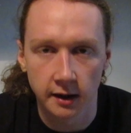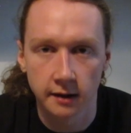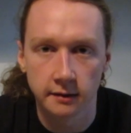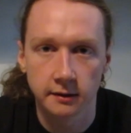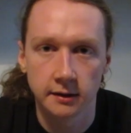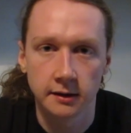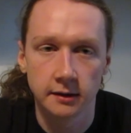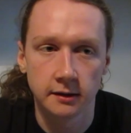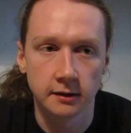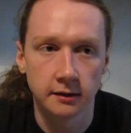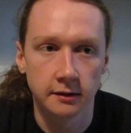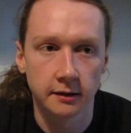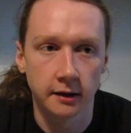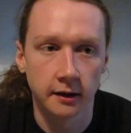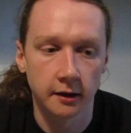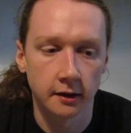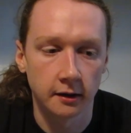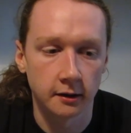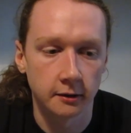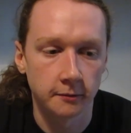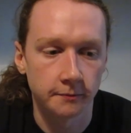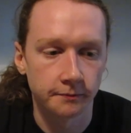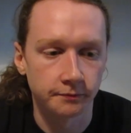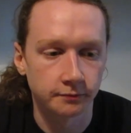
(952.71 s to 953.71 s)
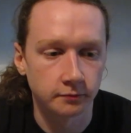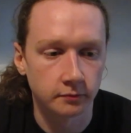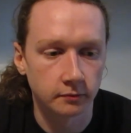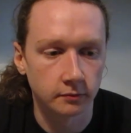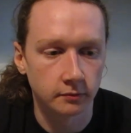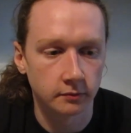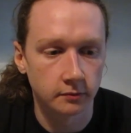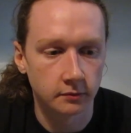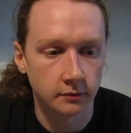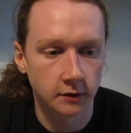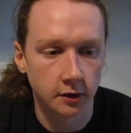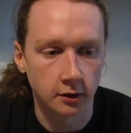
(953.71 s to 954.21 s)
And he,
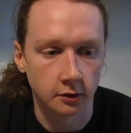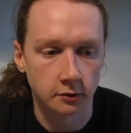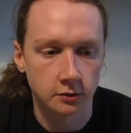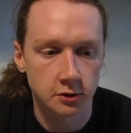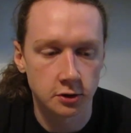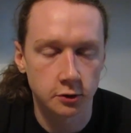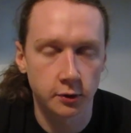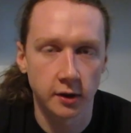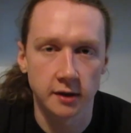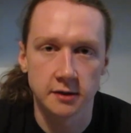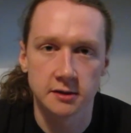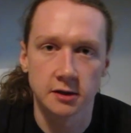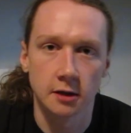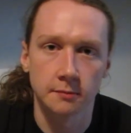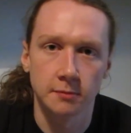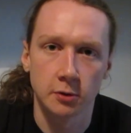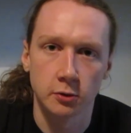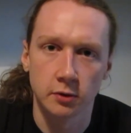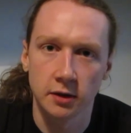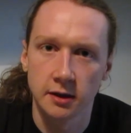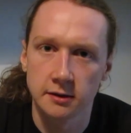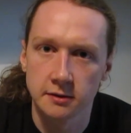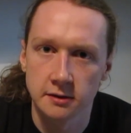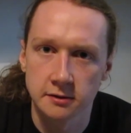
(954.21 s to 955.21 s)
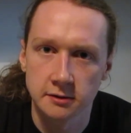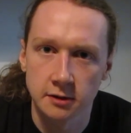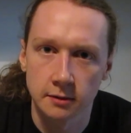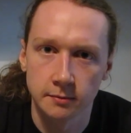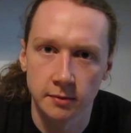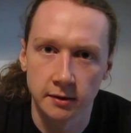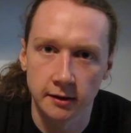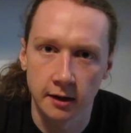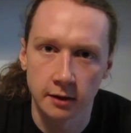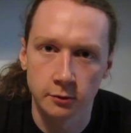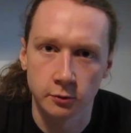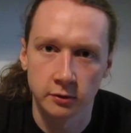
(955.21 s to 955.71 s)
strikes up a
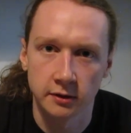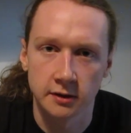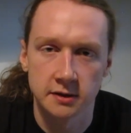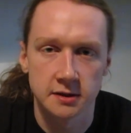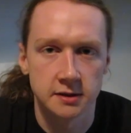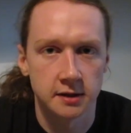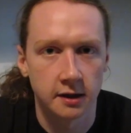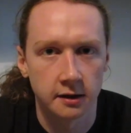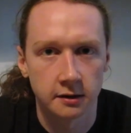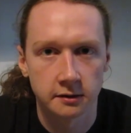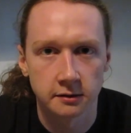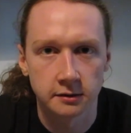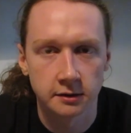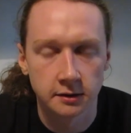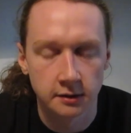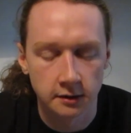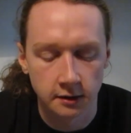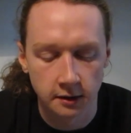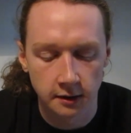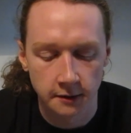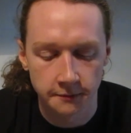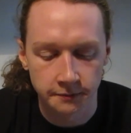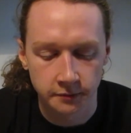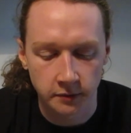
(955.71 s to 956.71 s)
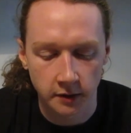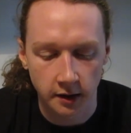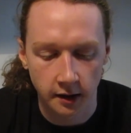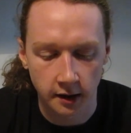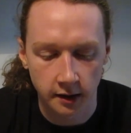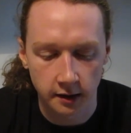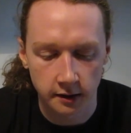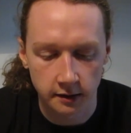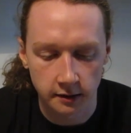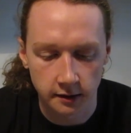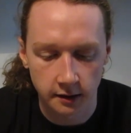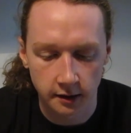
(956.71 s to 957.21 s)
relationship again with his son.
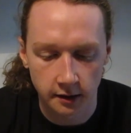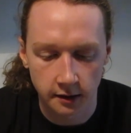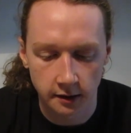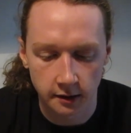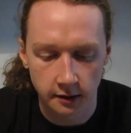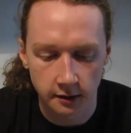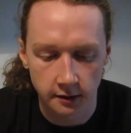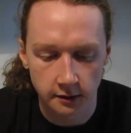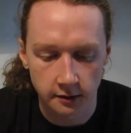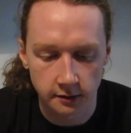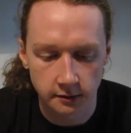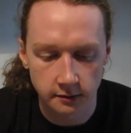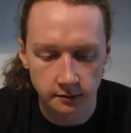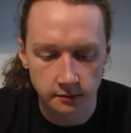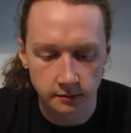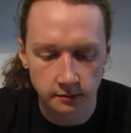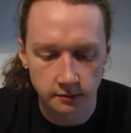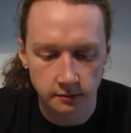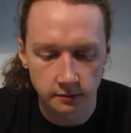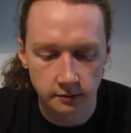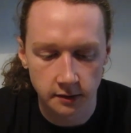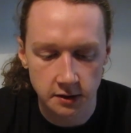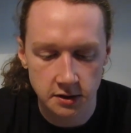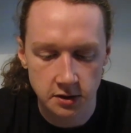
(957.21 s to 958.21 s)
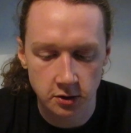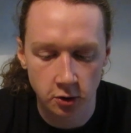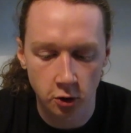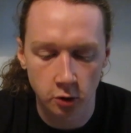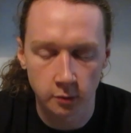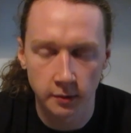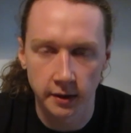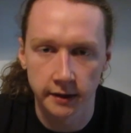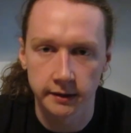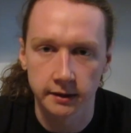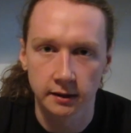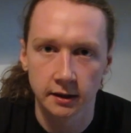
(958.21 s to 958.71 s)
And the
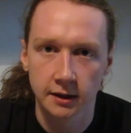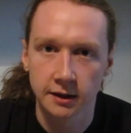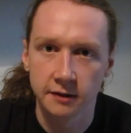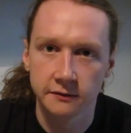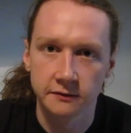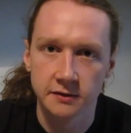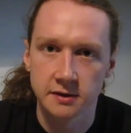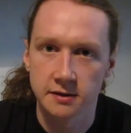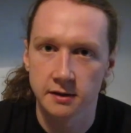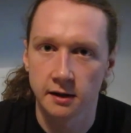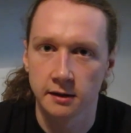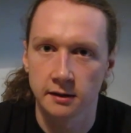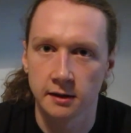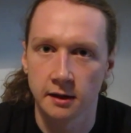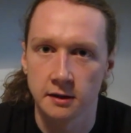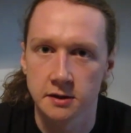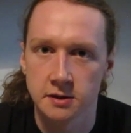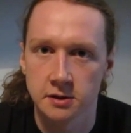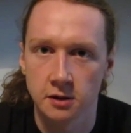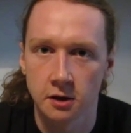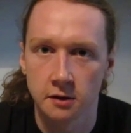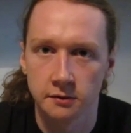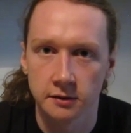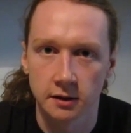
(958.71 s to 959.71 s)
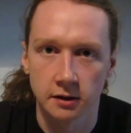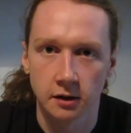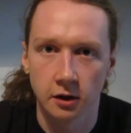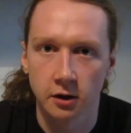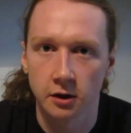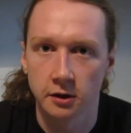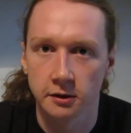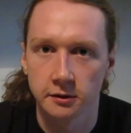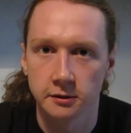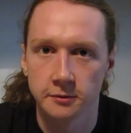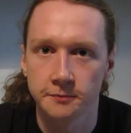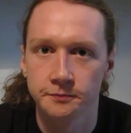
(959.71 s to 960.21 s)
snowman lives, I guess, on the
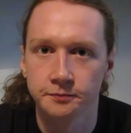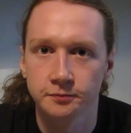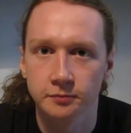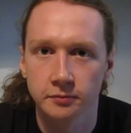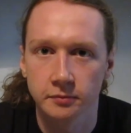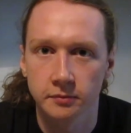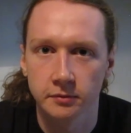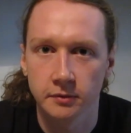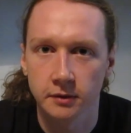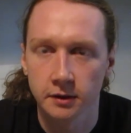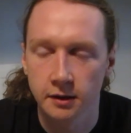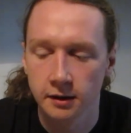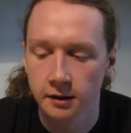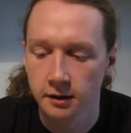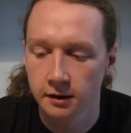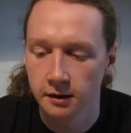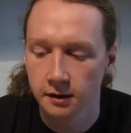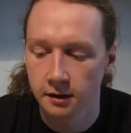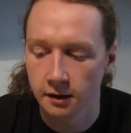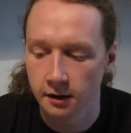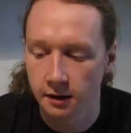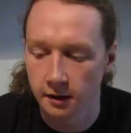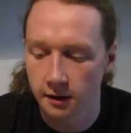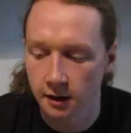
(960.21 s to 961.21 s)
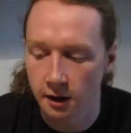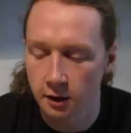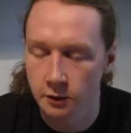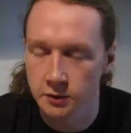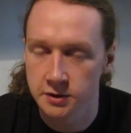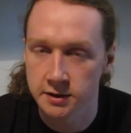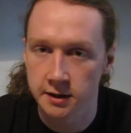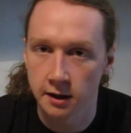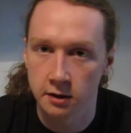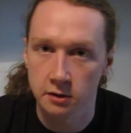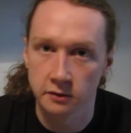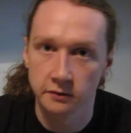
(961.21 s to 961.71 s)
lawn
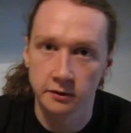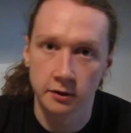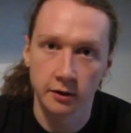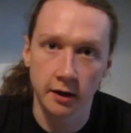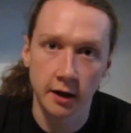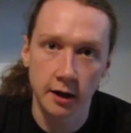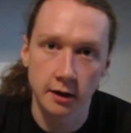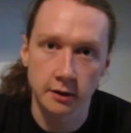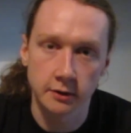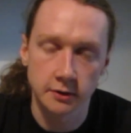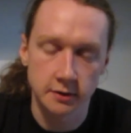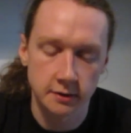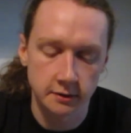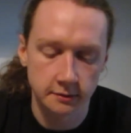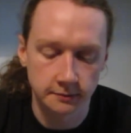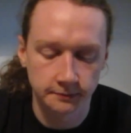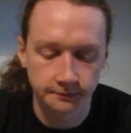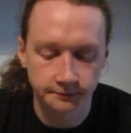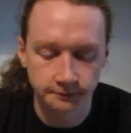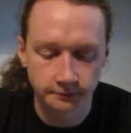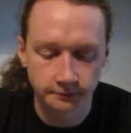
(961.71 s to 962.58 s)
outside of their house.